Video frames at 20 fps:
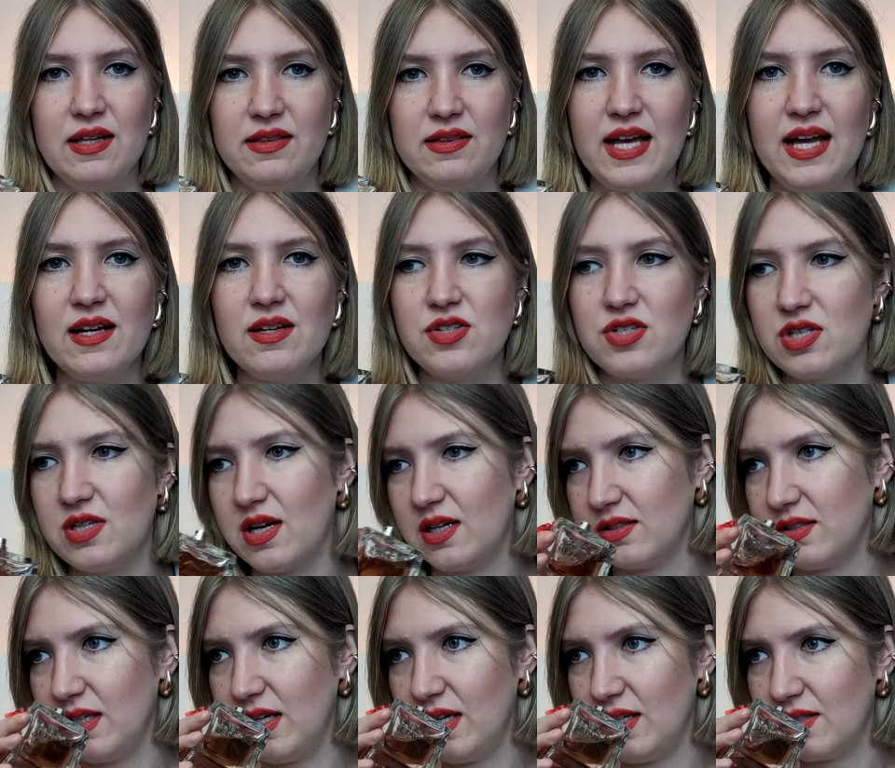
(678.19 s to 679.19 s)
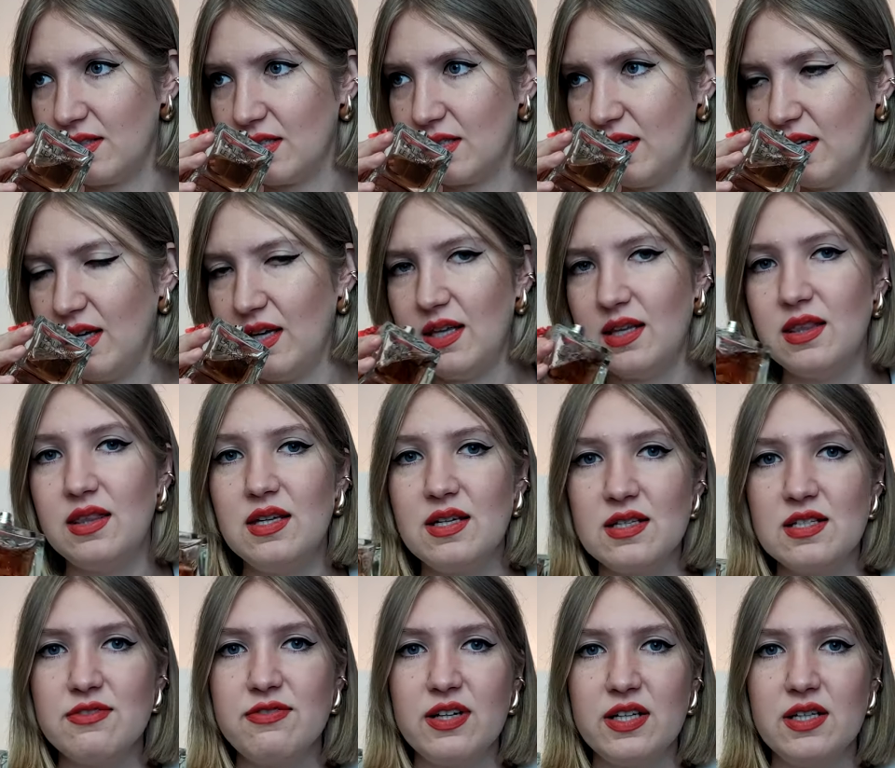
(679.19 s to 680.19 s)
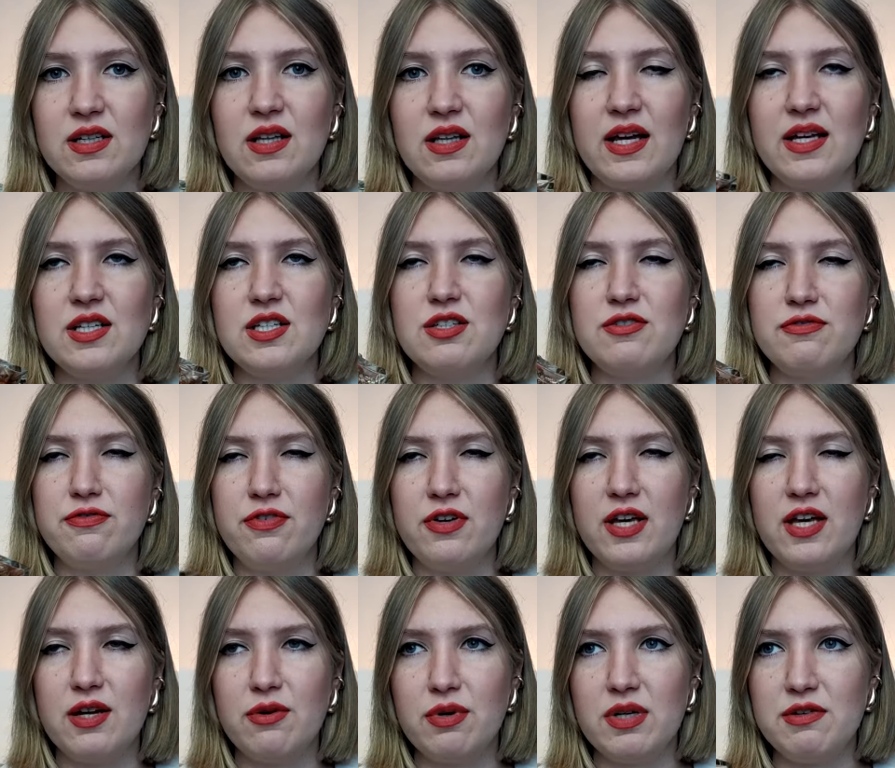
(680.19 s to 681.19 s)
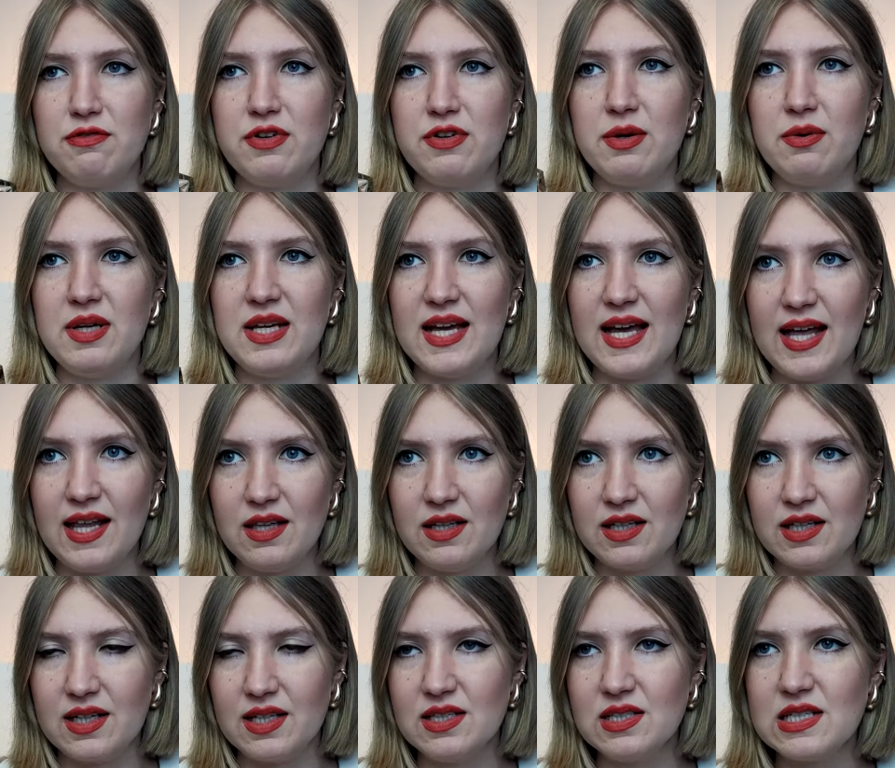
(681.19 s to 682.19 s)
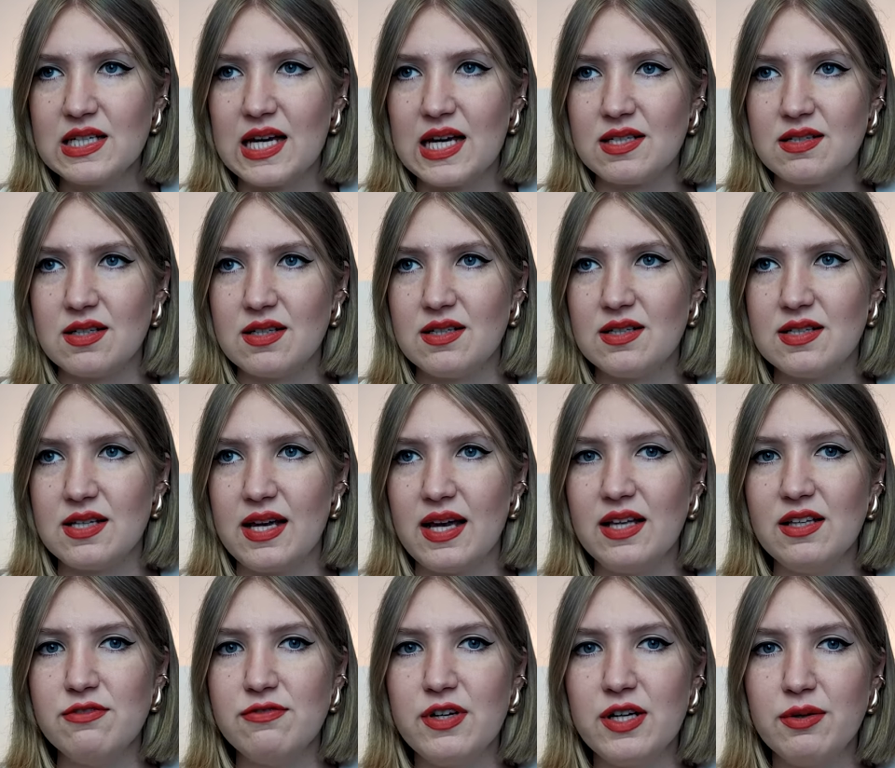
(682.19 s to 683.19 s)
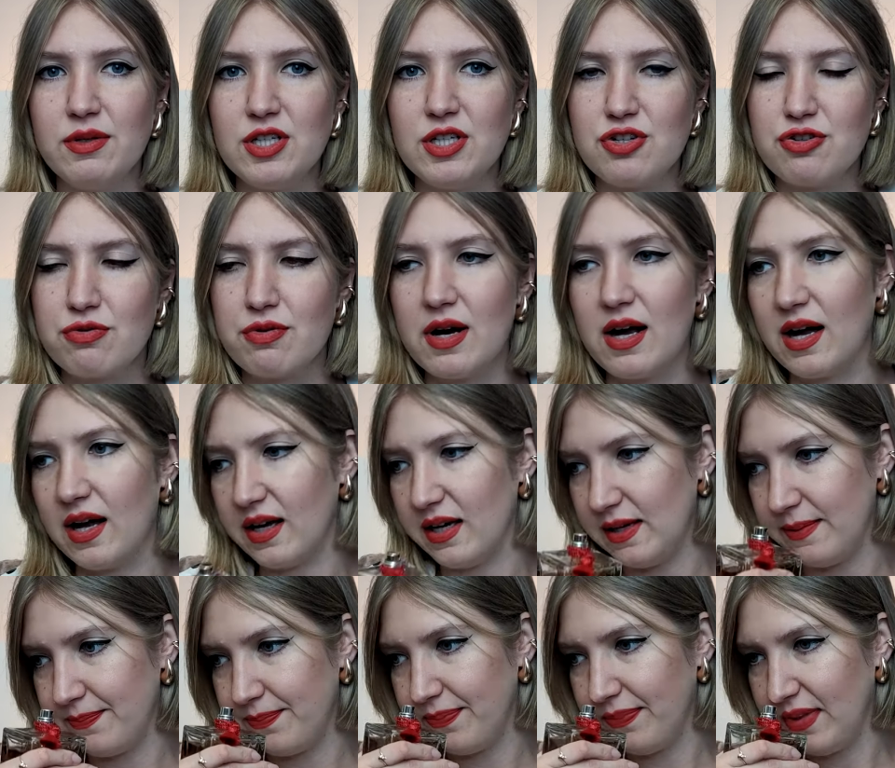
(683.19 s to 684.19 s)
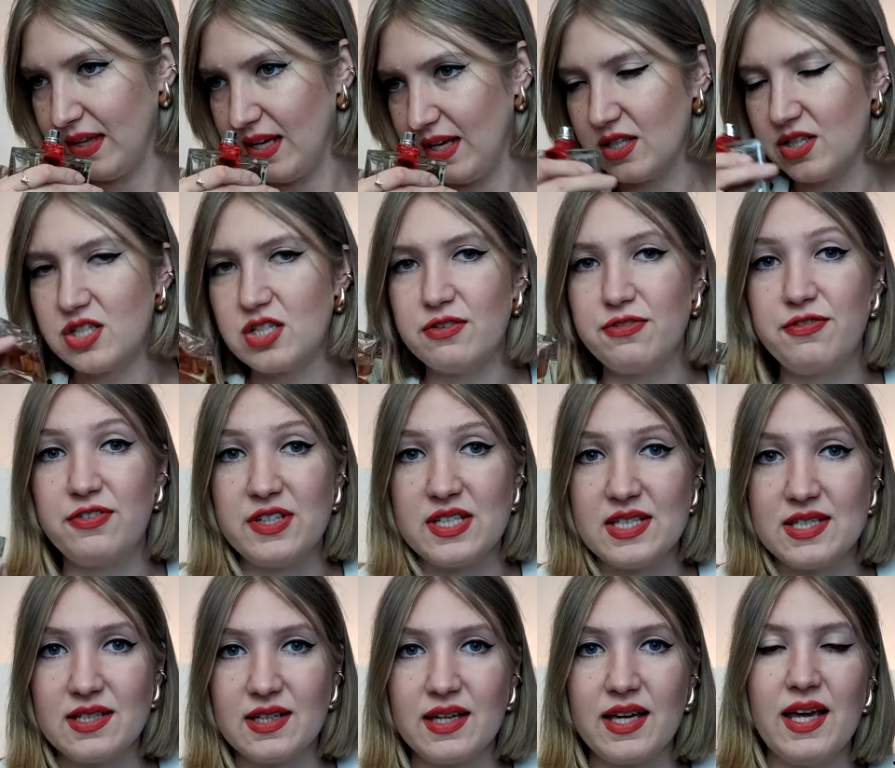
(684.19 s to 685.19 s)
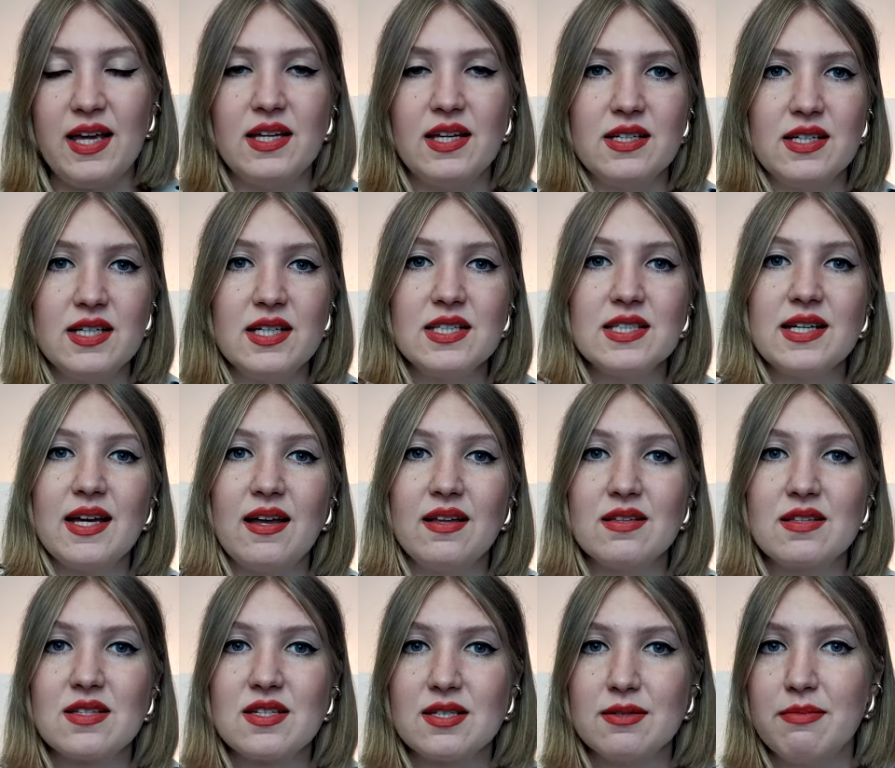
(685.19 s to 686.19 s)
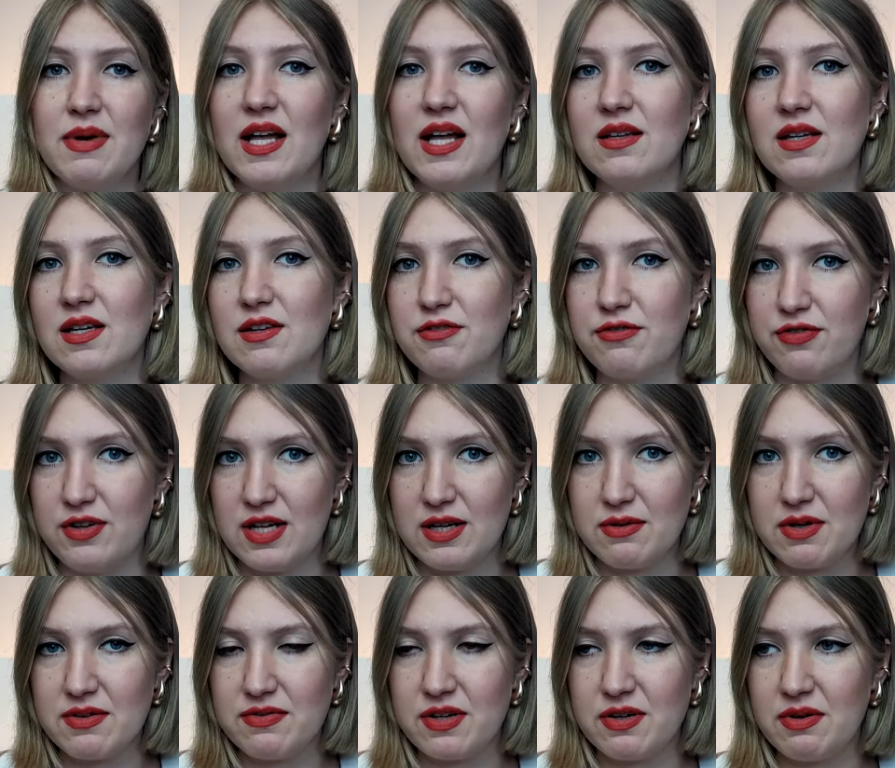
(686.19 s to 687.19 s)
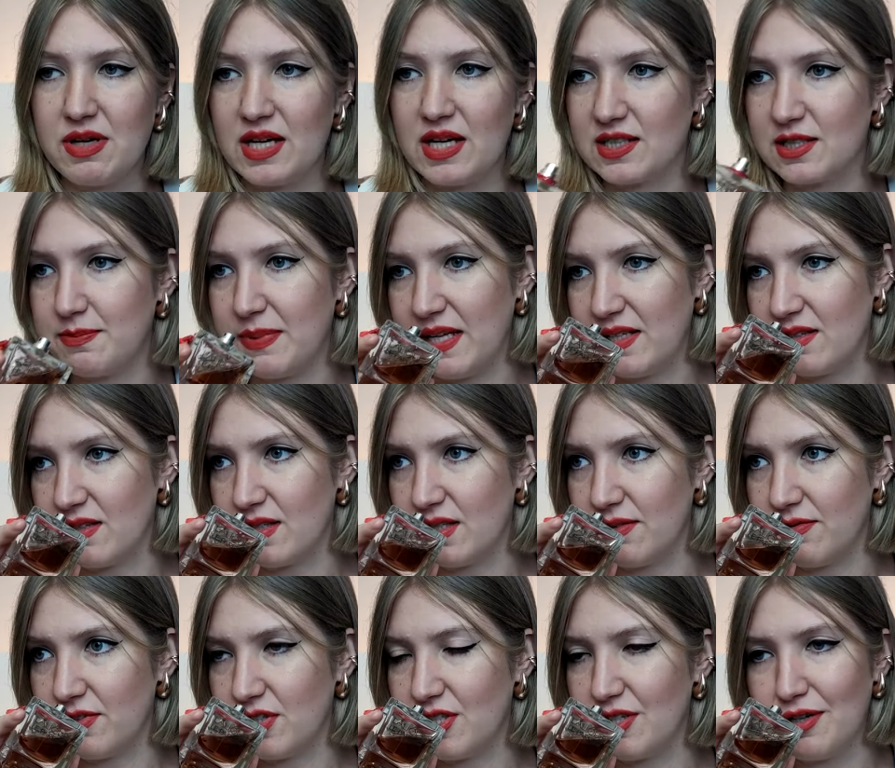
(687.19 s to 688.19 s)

That is not it. This vanilla is very, very elegant, as I said, very dry, sophisticated, and smelling very, very expensive.